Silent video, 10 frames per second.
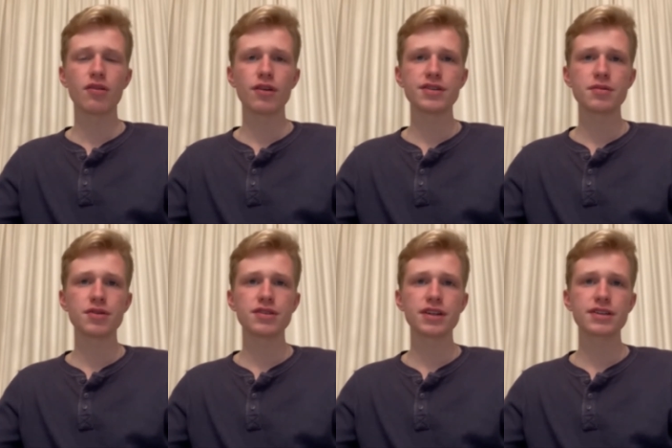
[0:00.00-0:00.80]
Race
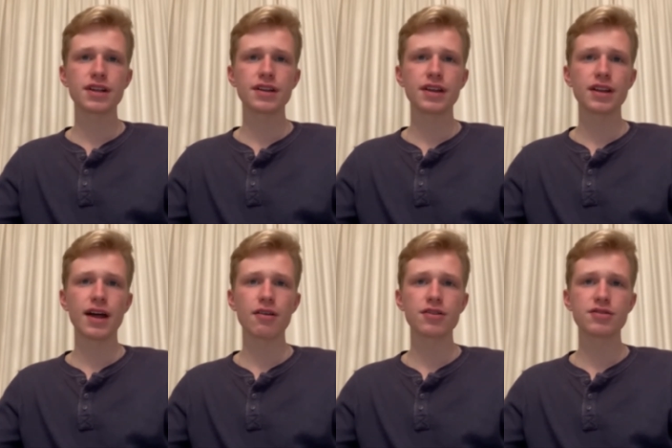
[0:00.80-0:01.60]
number six of the
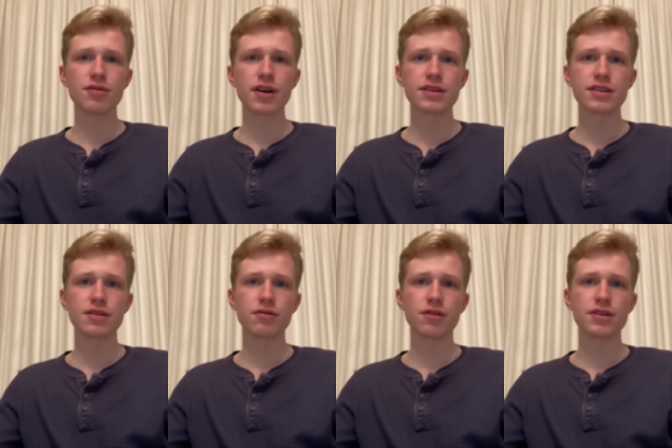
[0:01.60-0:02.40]
allowance race,
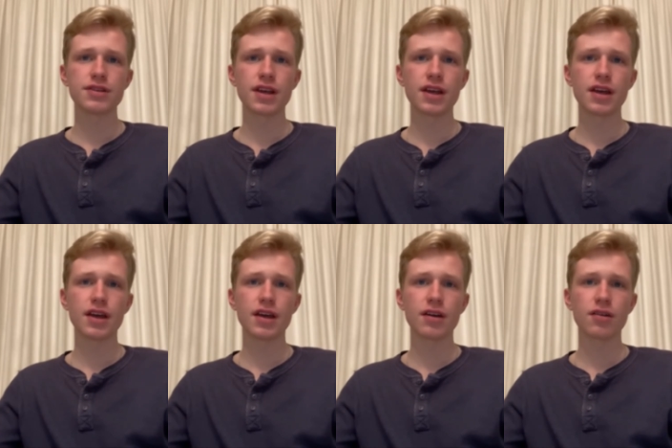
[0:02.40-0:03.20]
it was
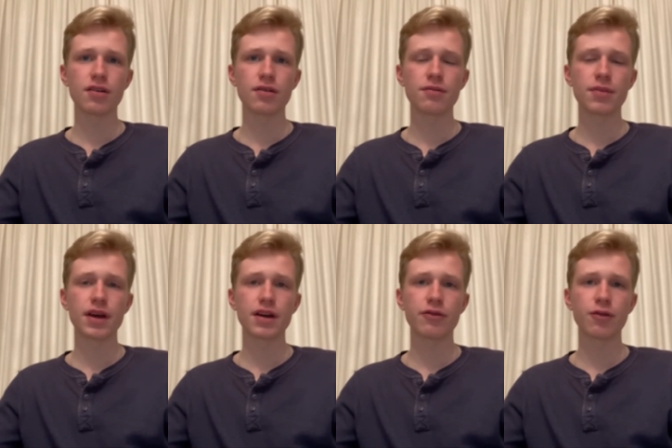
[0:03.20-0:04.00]
a
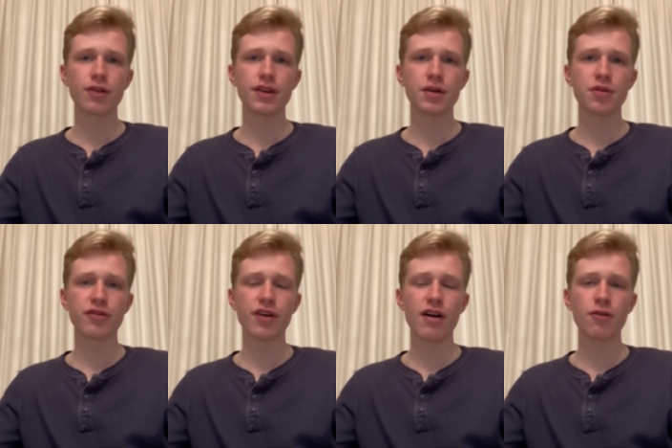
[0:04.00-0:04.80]
pick for the number
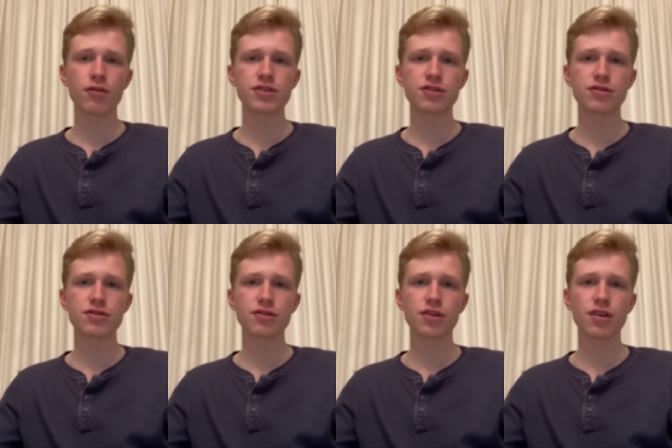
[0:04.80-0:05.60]
five horse,
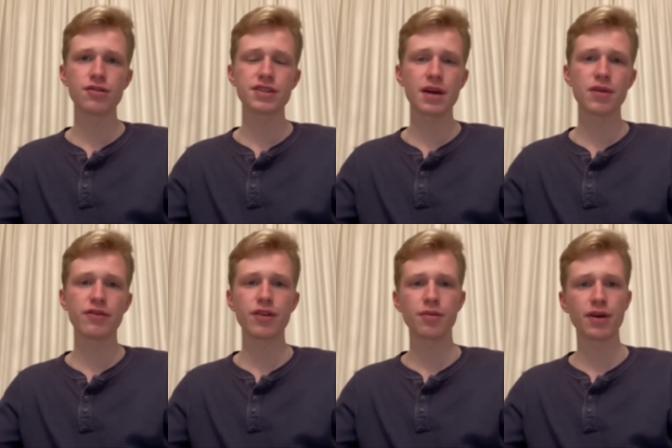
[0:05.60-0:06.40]
Crystal Coast, came in
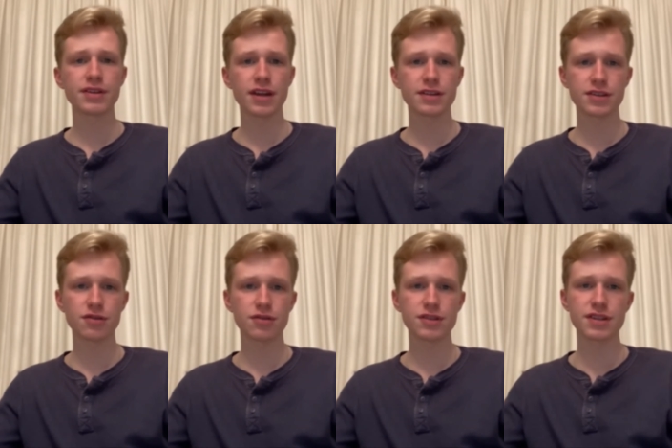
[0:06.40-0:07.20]
fifth place out of six
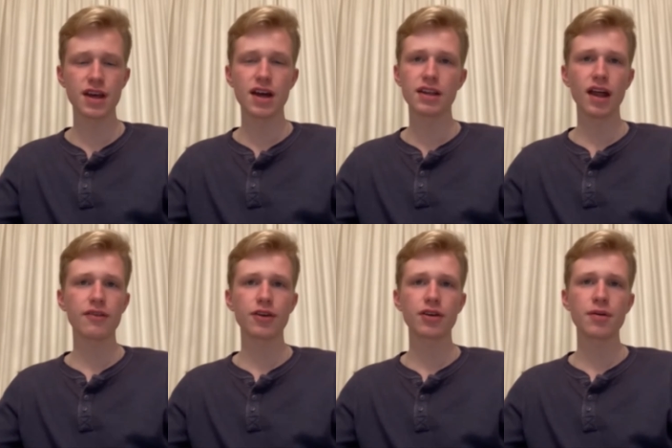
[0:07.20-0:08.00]
horses. Not
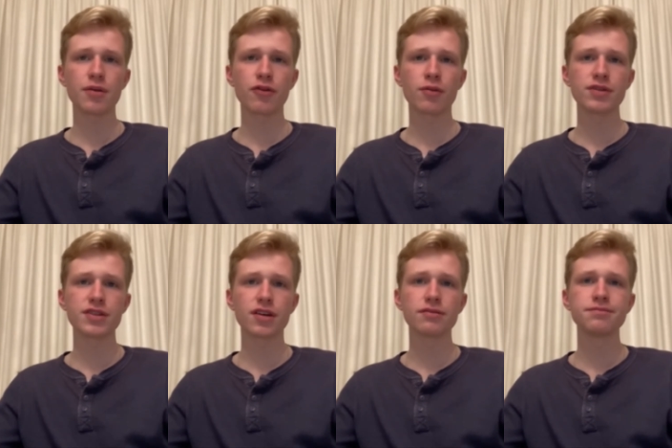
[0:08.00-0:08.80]
a very great performance
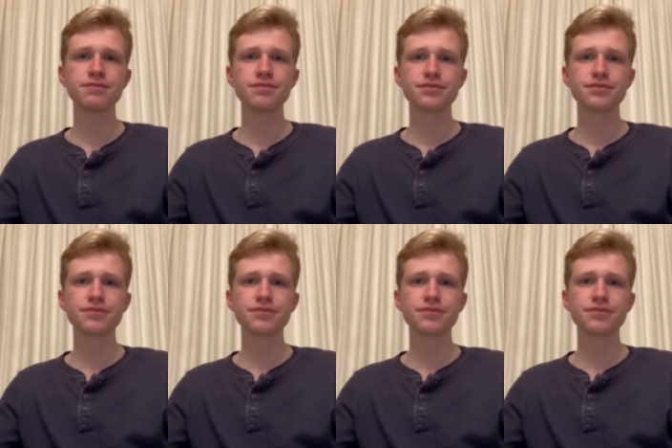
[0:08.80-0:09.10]
at all.